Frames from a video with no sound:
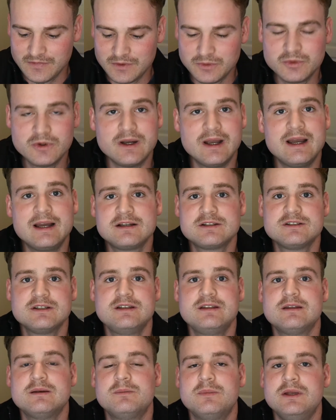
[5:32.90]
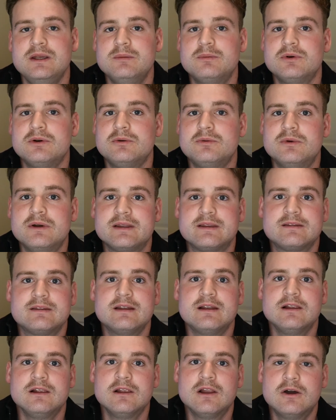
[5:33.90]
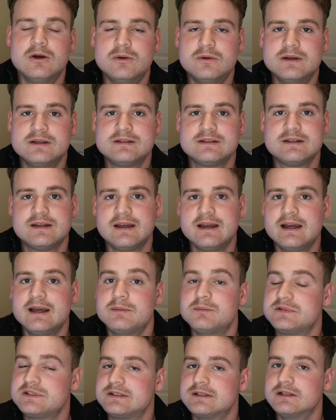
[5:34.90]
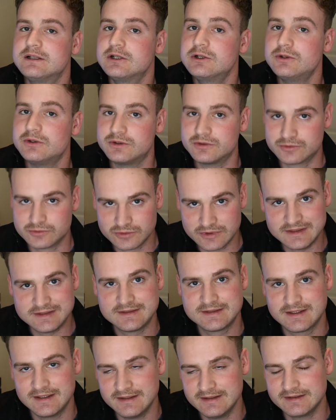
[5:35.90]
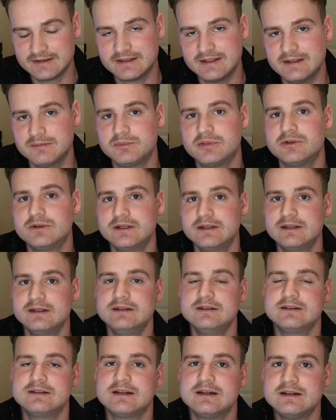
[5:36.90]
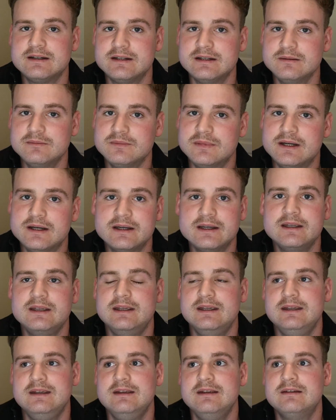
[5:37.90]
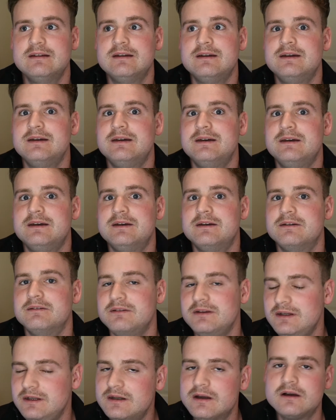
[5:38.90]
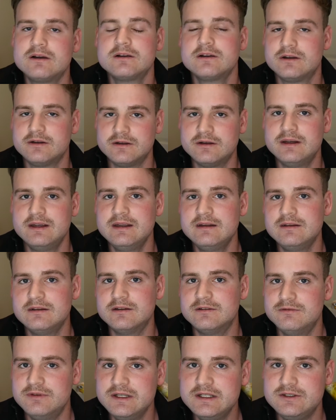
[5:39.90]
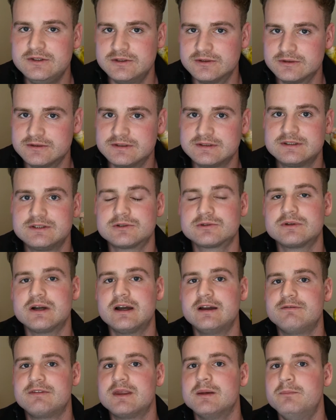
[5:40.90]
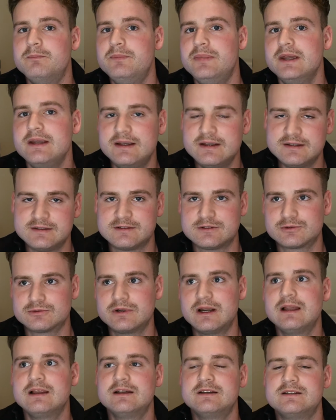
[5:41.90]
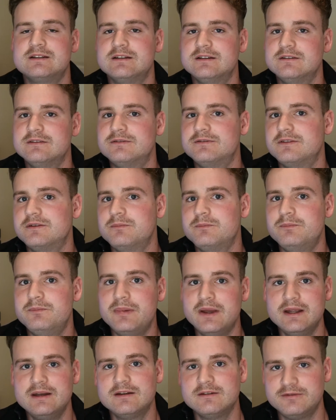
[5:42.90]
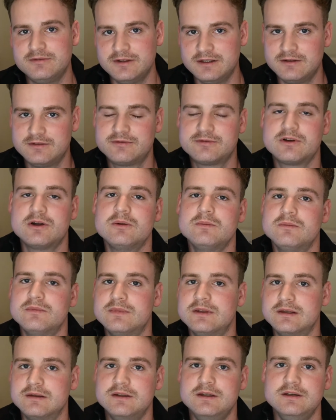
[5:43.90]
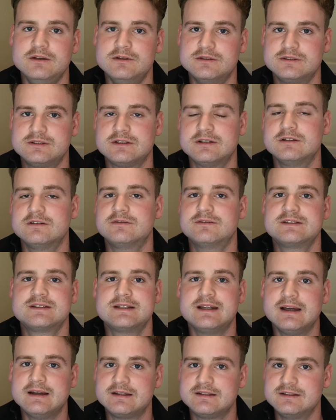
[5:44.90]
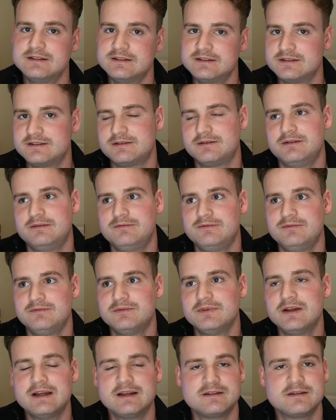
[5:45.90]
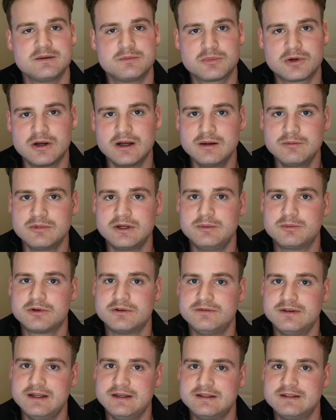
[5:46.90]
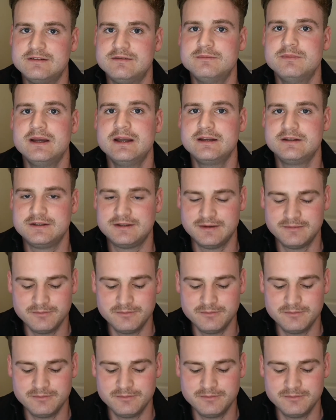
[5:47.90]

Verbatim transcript: were actually the people with the lowest absolute risk at that point in time, i.e. younger individuals derived the biggest relative benefit from the use of statins as a primary preventive